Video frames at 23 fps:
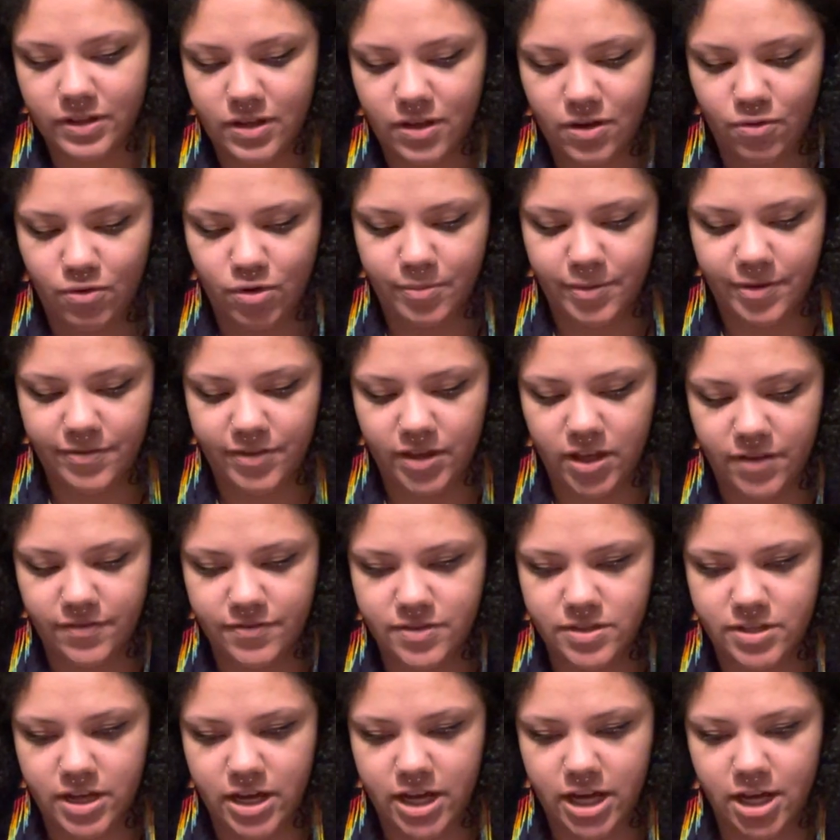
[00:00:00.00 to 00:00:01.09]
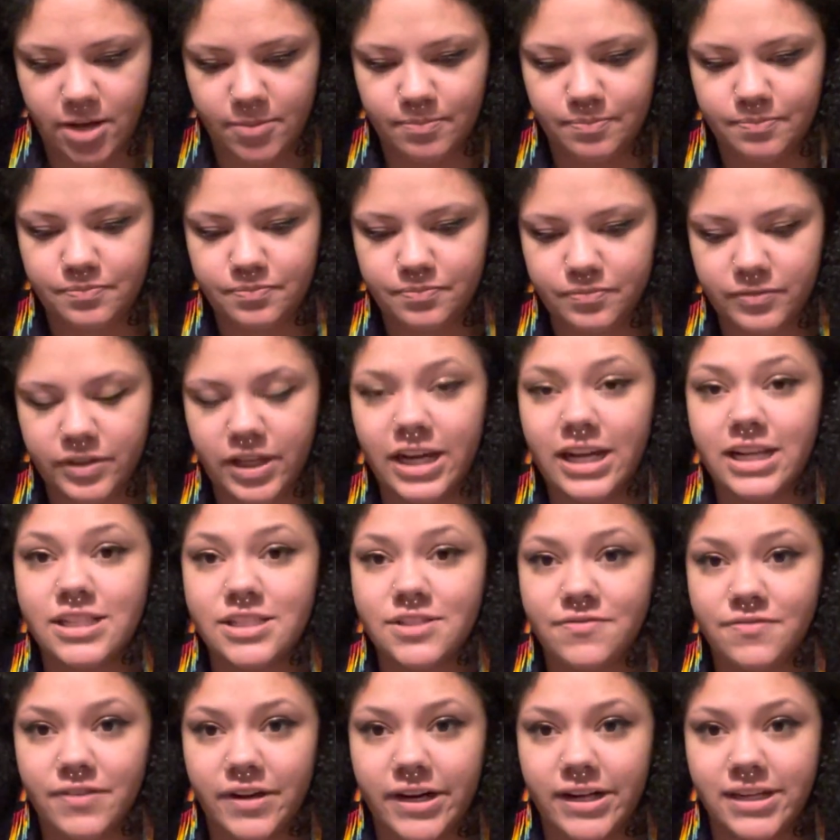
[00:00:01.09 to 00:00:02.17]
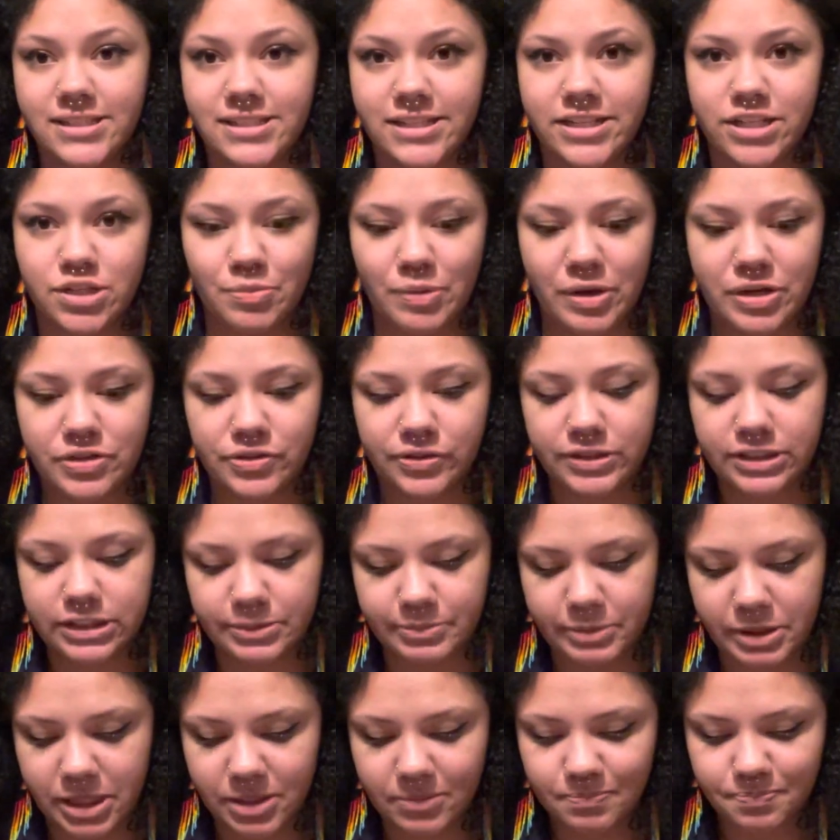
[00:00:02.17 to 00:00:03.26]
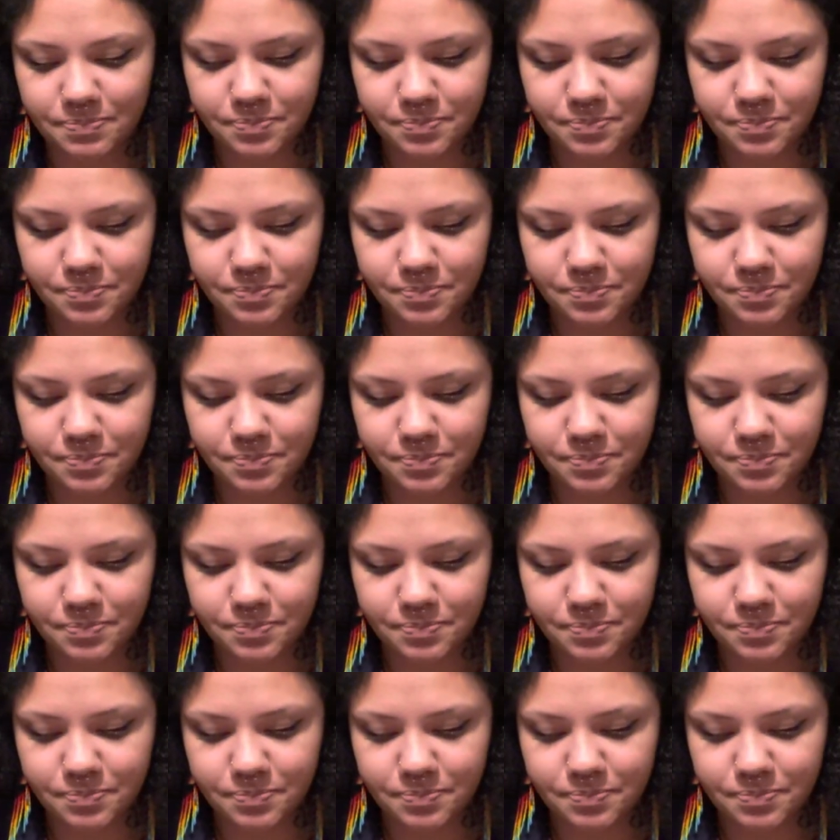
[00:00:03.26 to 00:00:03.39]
of my faves, and it's very sentimental to me.